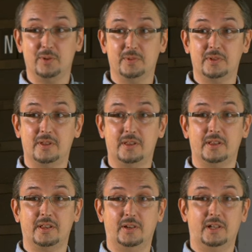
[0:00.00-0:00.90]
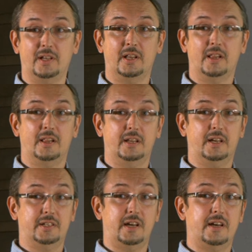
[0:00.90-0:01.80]
so is um,
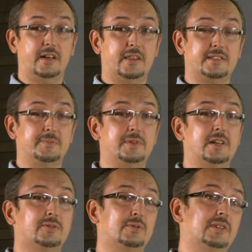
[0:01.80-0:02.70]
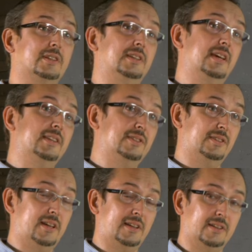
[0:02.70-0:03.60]
where I started, but I put it
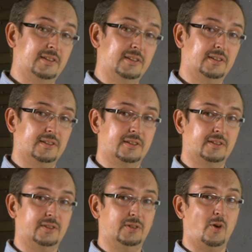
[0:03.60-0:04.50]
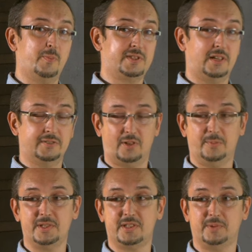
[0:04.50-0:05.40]
in, in second place,
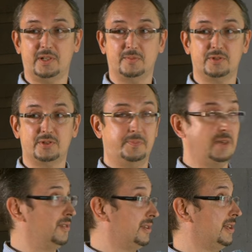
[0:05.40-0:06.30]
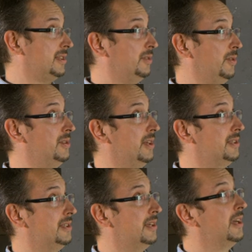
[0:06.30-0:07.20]
because the first one was even more
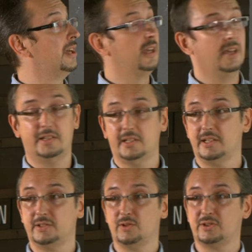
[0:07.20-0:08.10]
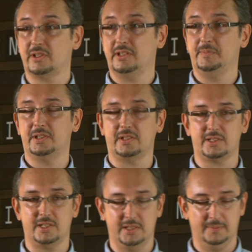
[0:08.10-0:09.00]
interesting, as all that has to do
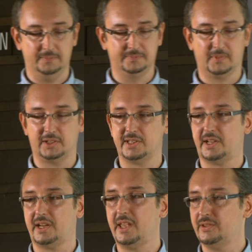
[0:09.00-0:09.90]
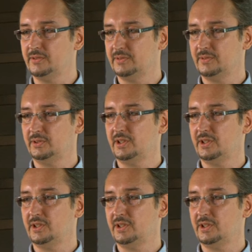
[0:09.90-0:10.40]
is mood, to the mood of